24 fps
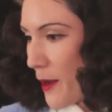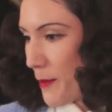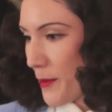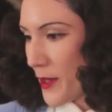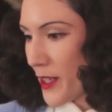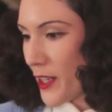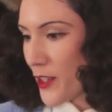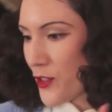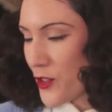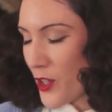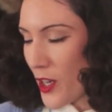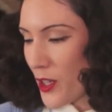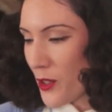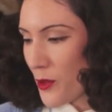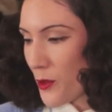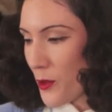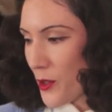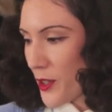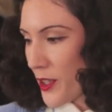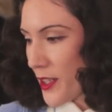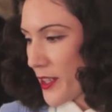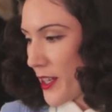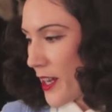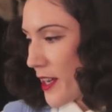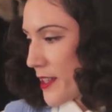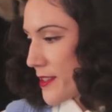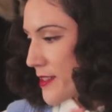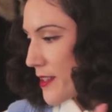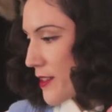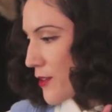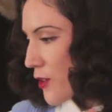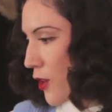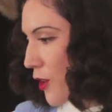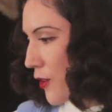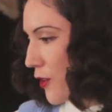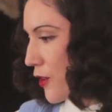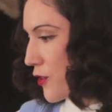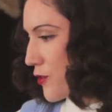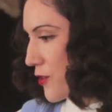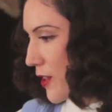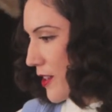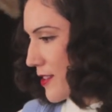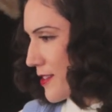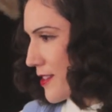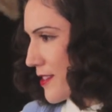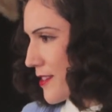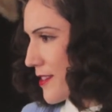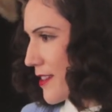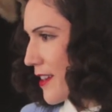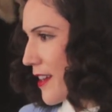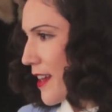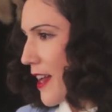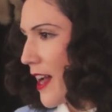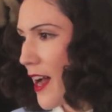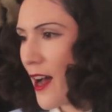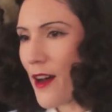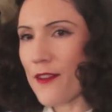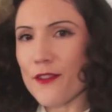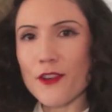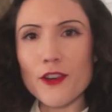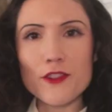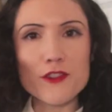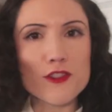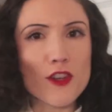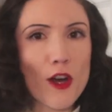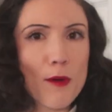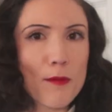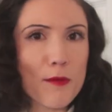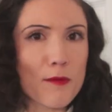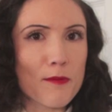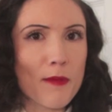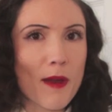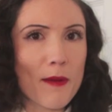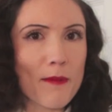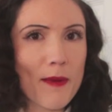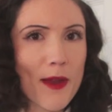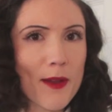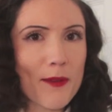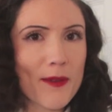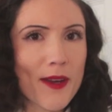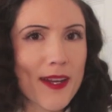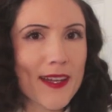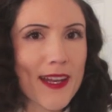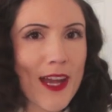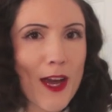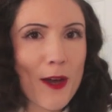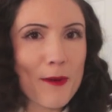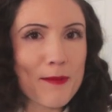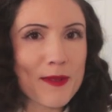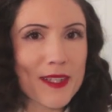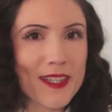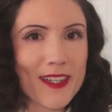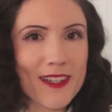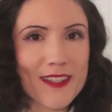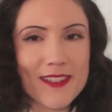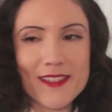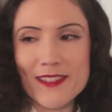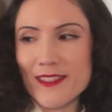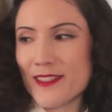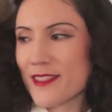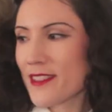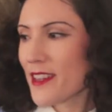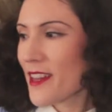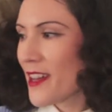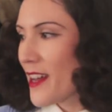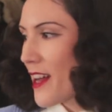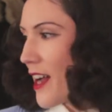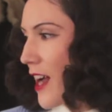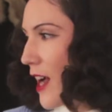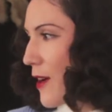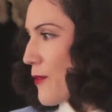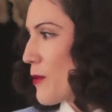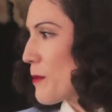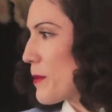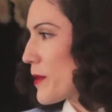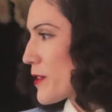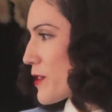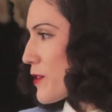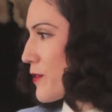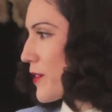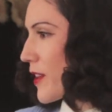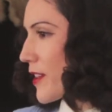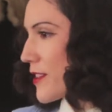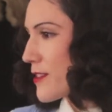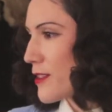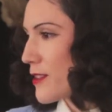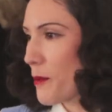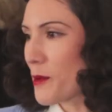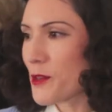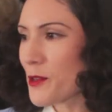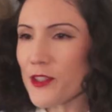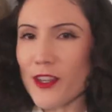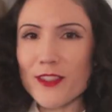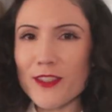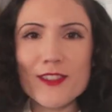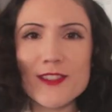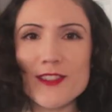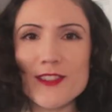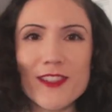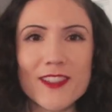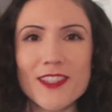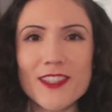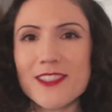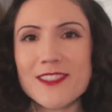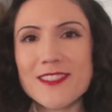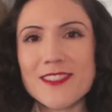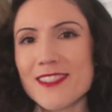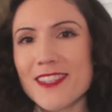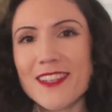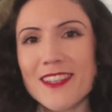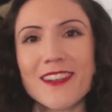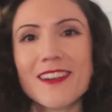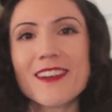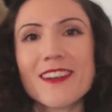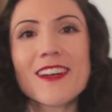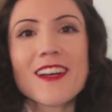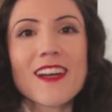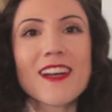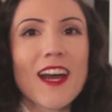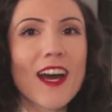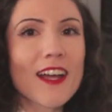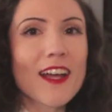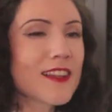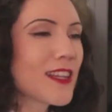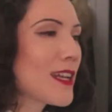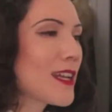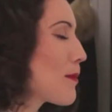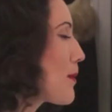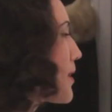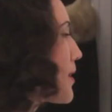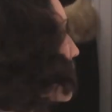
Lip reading: I'm gonna try to organize all the dresses that I have on top of my bed right now because I have a bunch of like summer dresses on here still, and then I'm